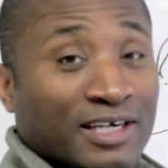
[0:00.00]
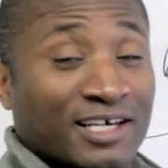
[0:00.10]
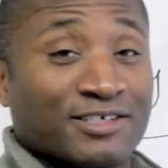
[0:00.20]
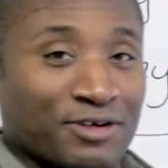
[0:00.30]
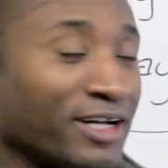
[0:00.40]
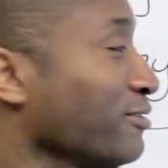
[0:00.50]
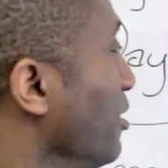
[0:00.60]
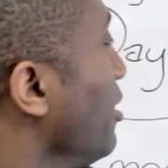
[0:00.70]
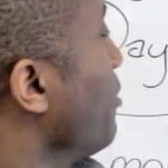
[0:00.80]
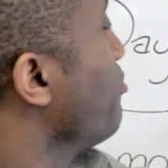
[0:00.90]
Kiss, right?
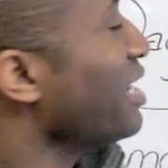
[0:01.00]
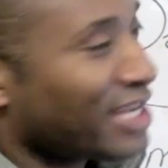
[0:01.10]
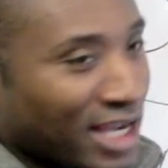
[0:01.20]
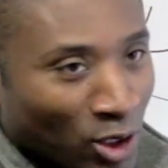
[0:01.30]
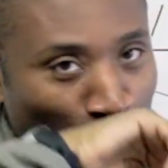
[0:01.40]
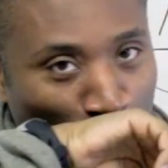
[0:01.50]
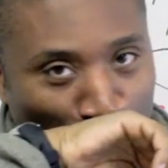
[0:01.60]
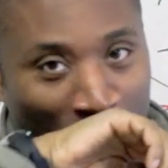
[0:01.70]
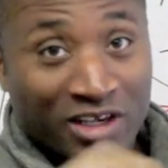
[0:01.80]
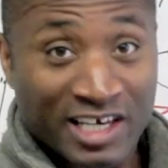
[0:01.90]
Make out.
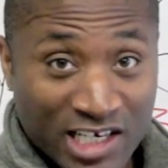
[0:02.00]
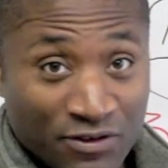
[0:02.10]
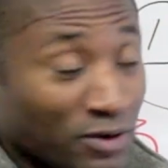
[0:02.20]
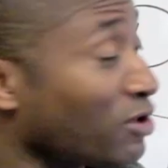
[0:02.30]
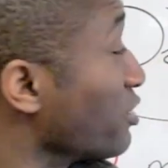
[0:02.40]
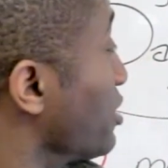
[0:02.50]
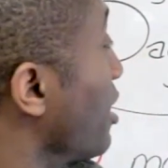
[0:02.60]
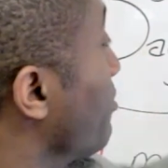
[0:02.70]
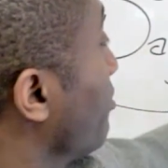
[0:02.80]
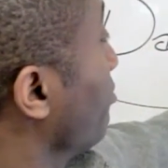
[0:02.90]
Kiss for a long
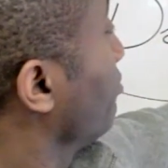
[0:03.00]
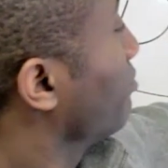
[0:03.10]
time.